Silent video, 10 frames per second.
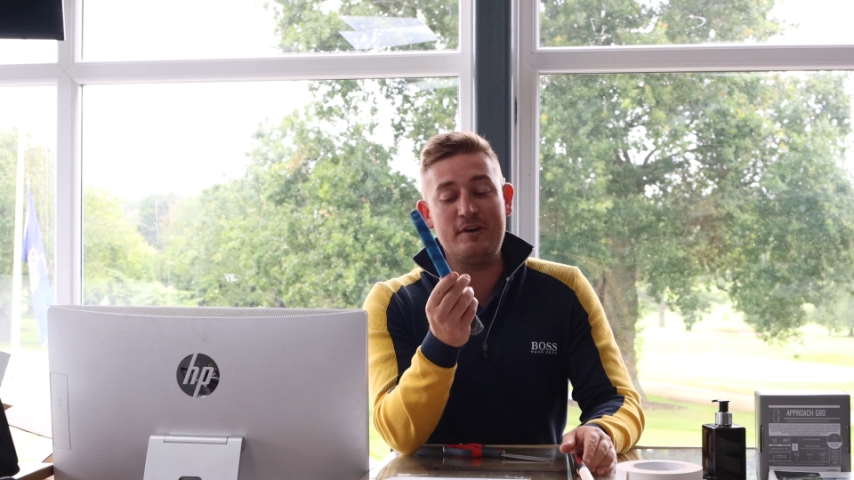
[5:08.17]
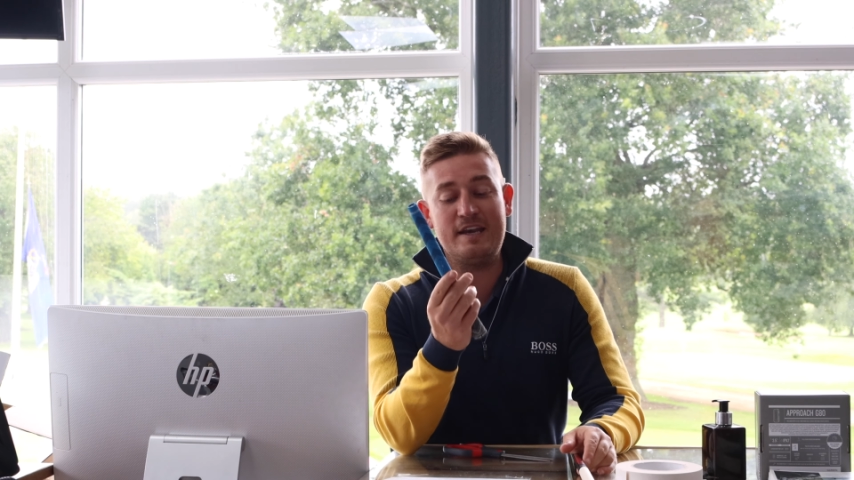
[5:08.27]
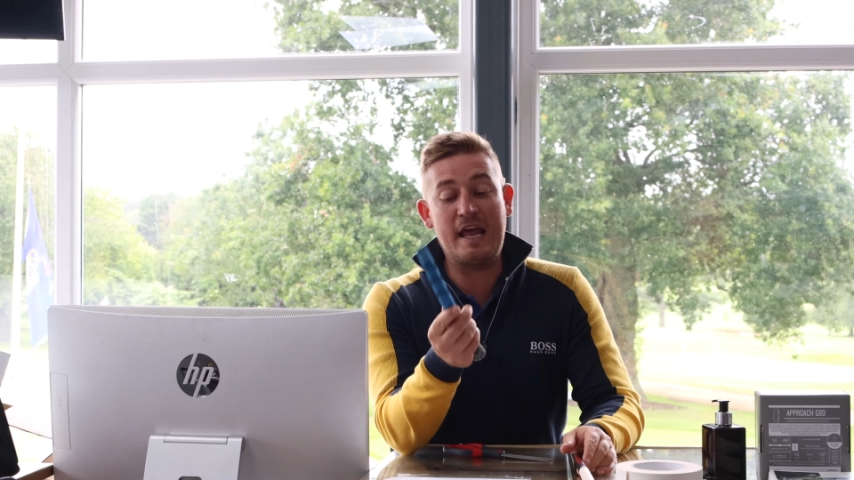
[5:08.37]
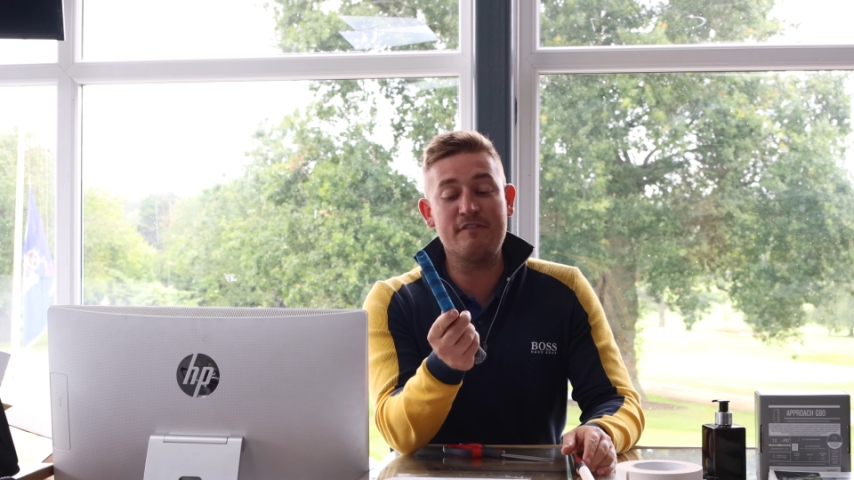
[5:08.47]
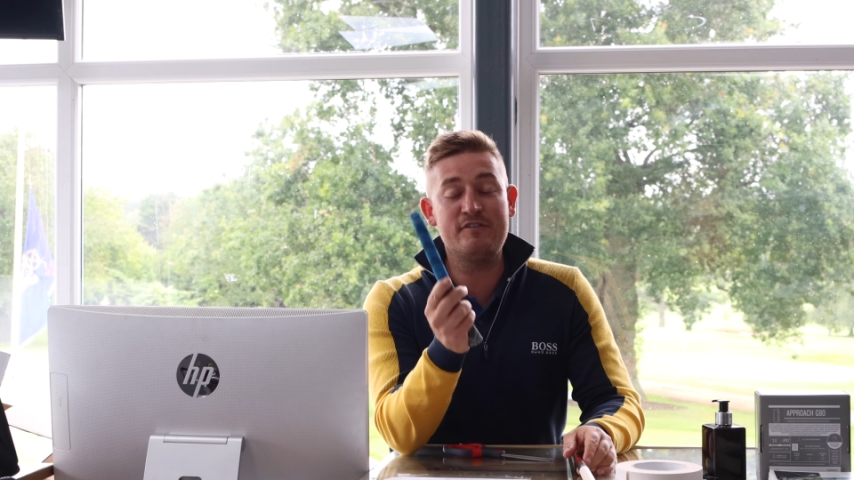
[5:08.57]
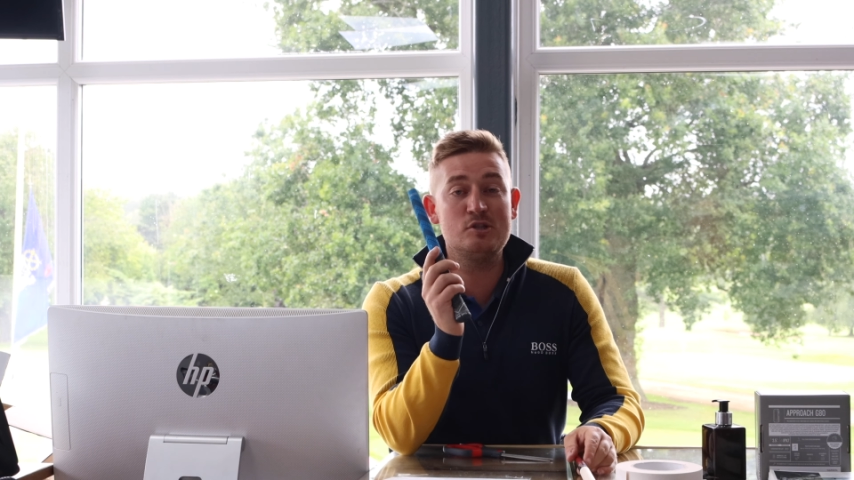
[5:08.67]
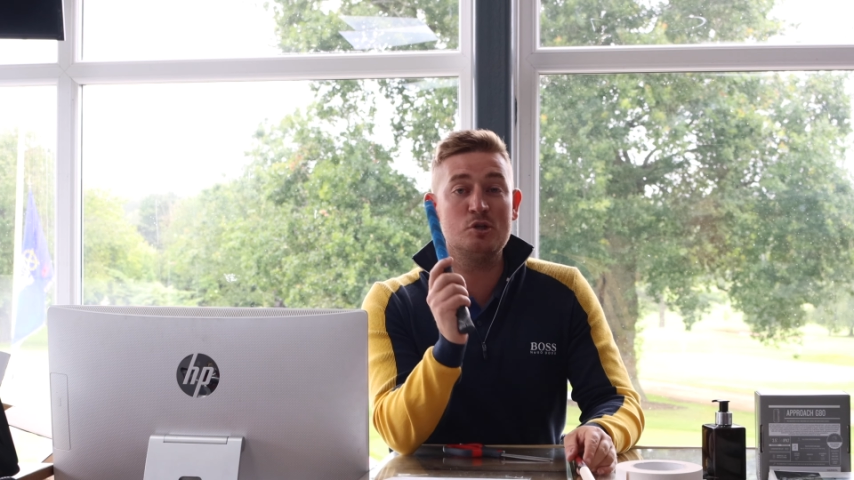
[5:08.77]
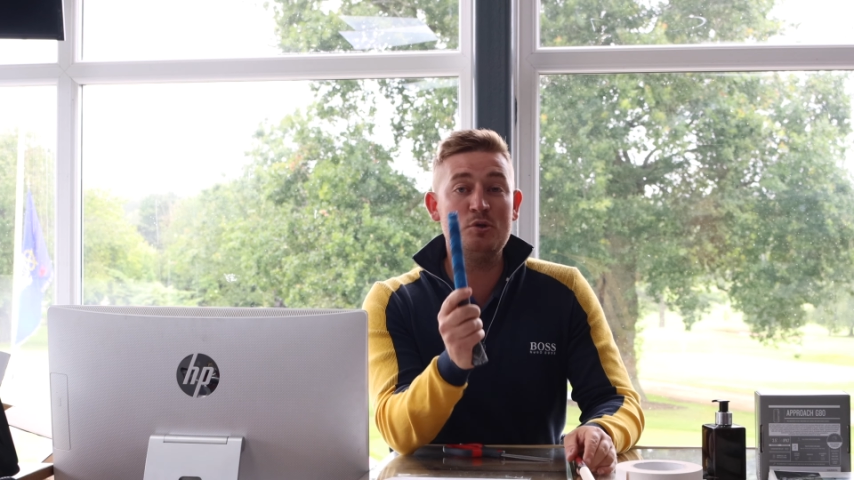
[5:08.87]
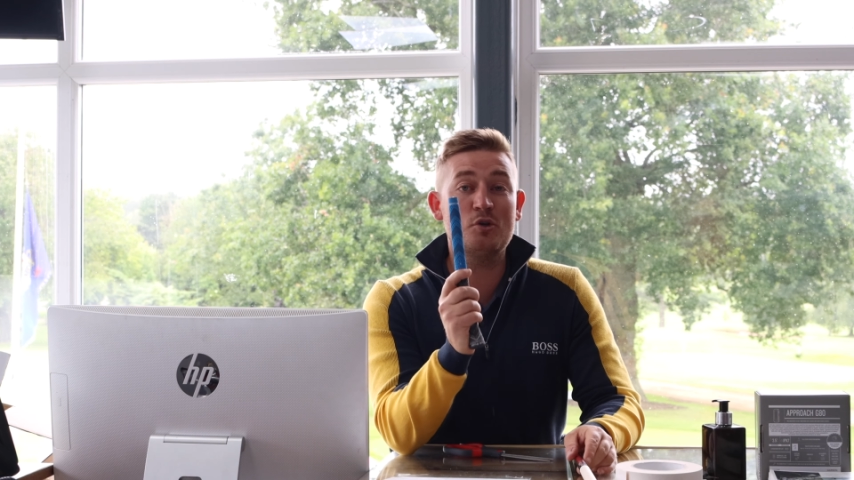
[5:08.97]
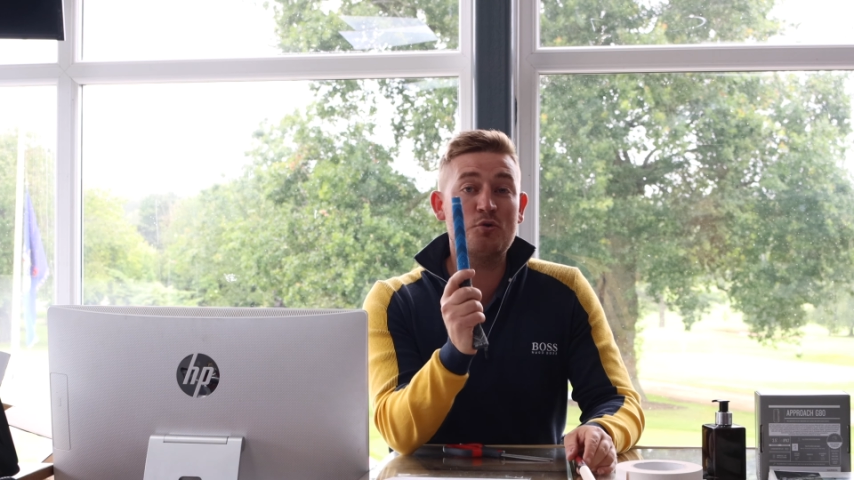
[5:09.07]
never
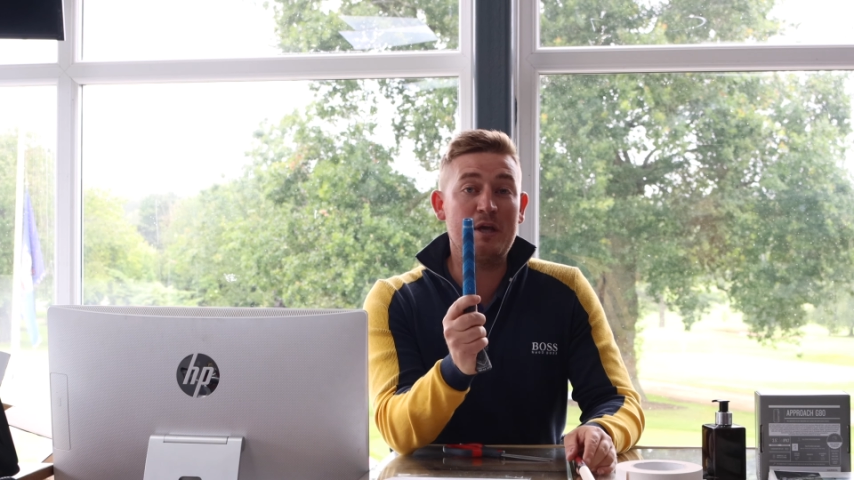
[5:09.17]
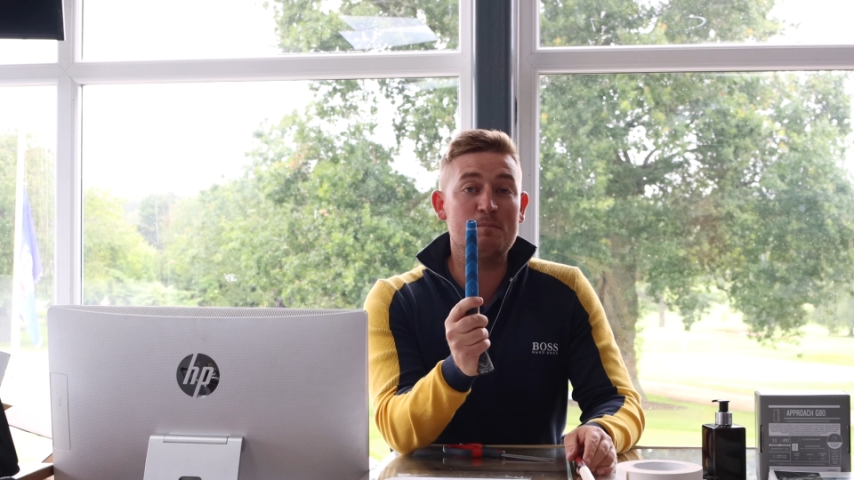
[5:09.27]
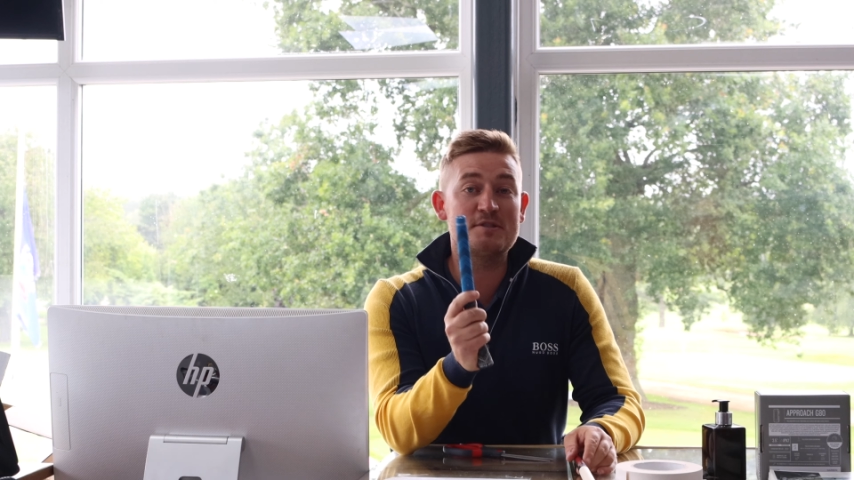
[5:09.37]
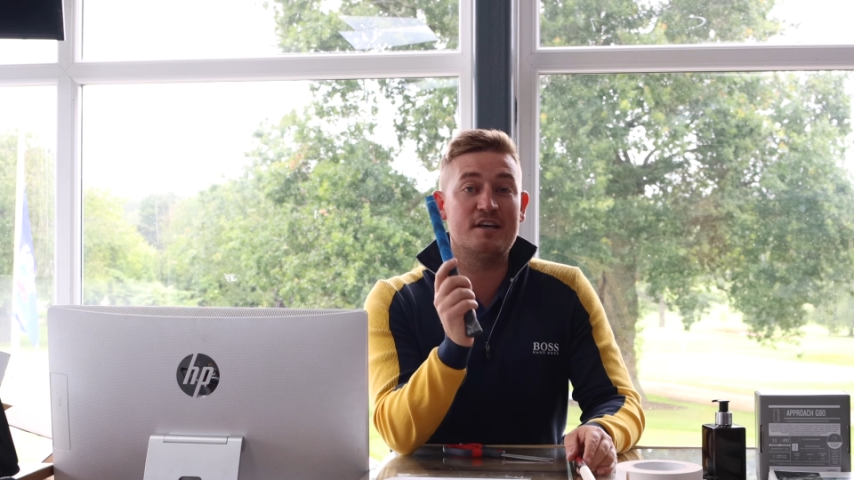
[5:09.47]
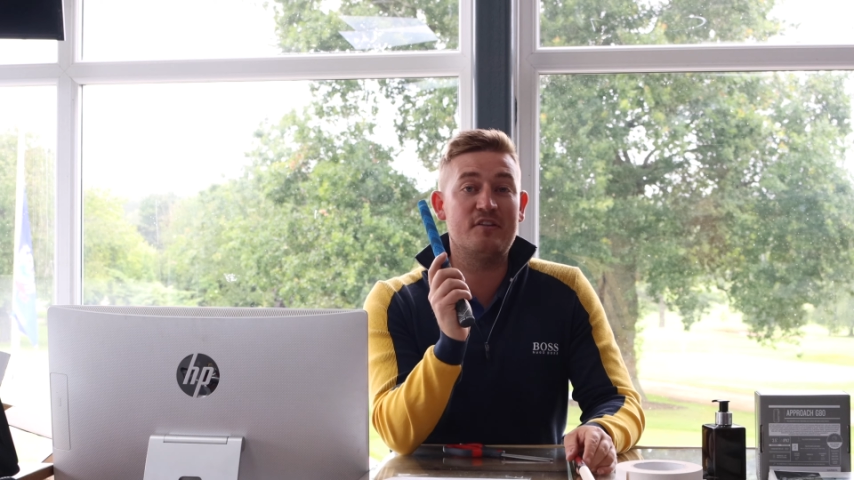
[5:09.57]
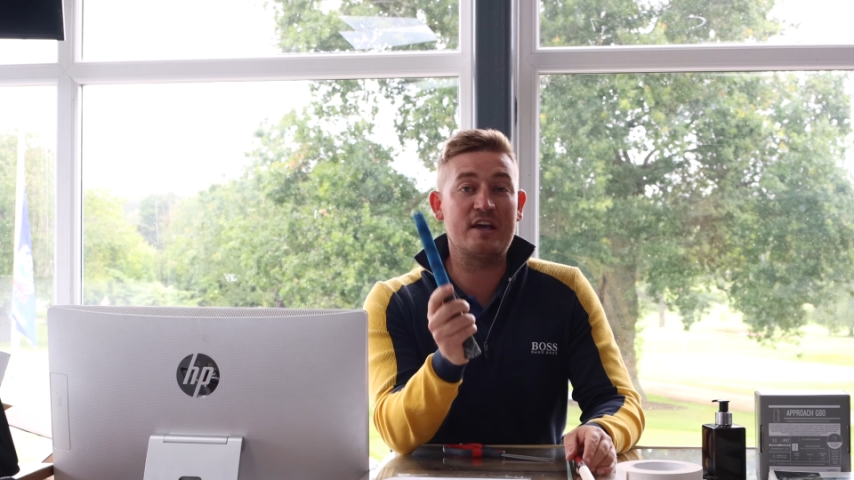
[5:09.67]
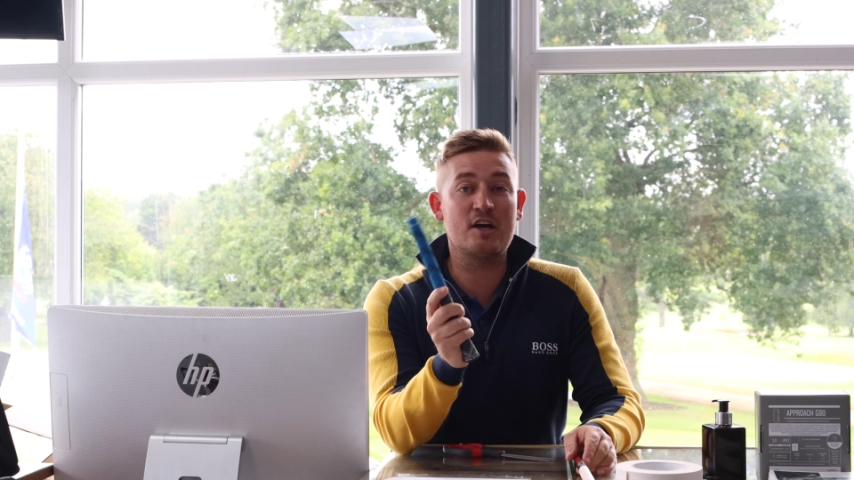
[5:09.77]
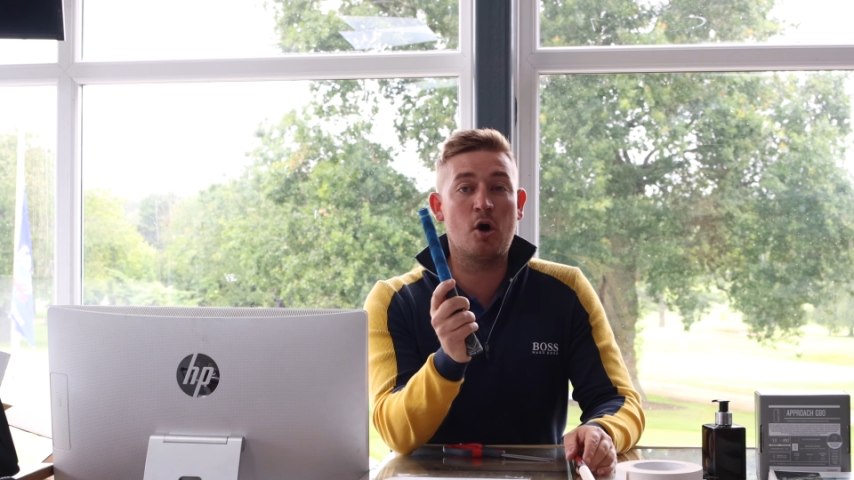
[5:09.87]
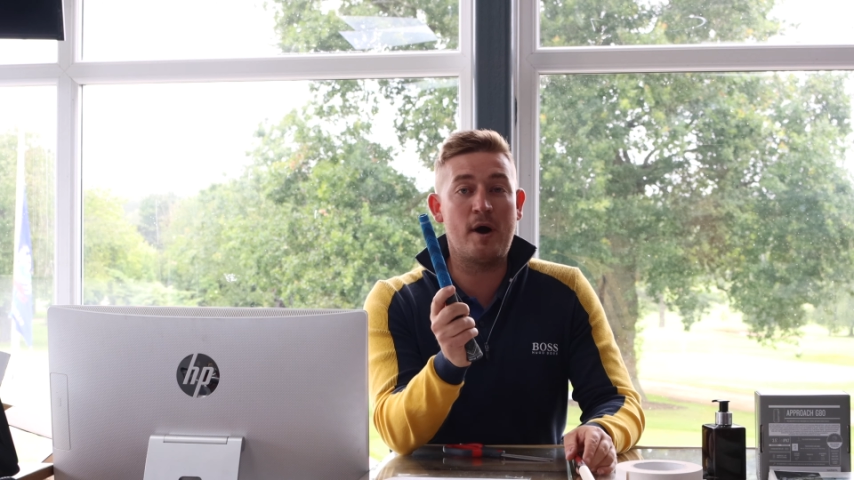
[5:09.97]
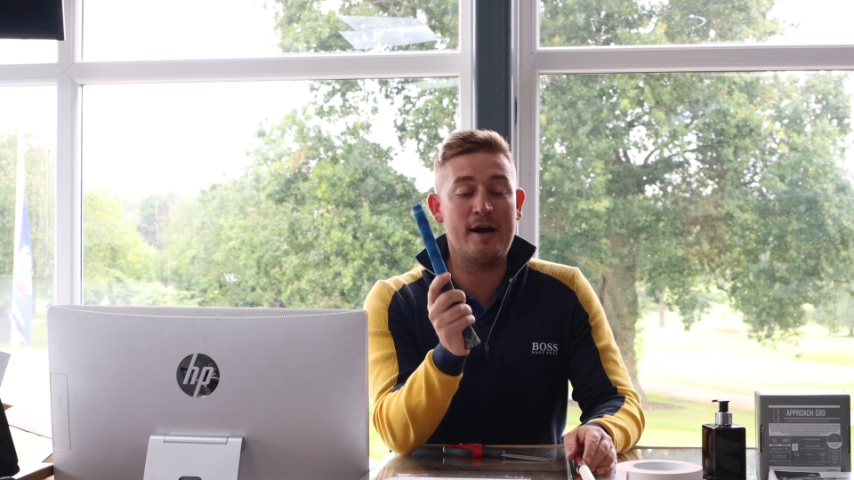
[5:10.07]
do your grips and then
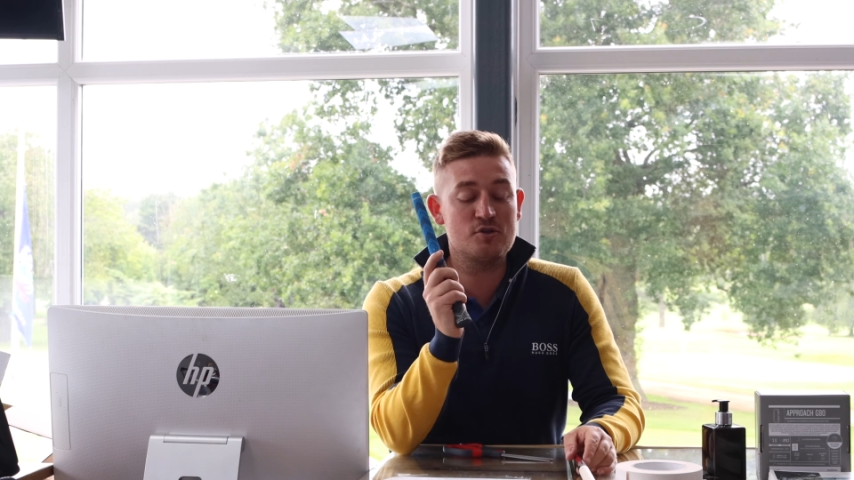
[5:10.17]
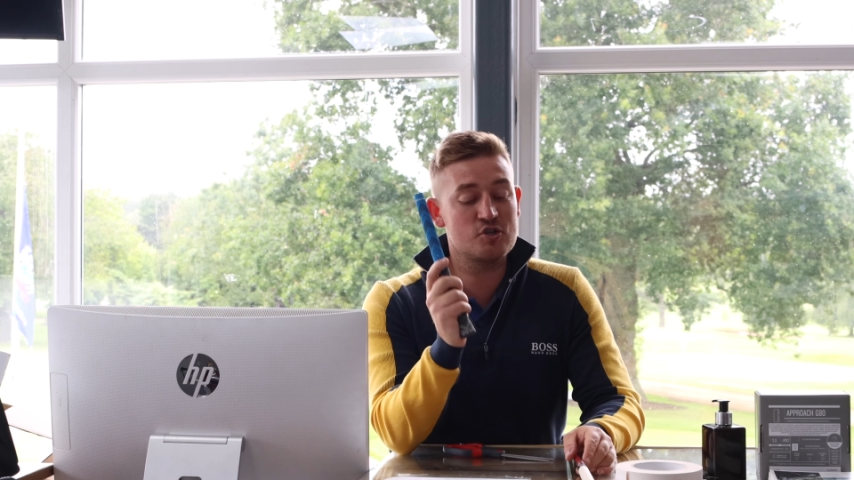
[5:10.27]
go out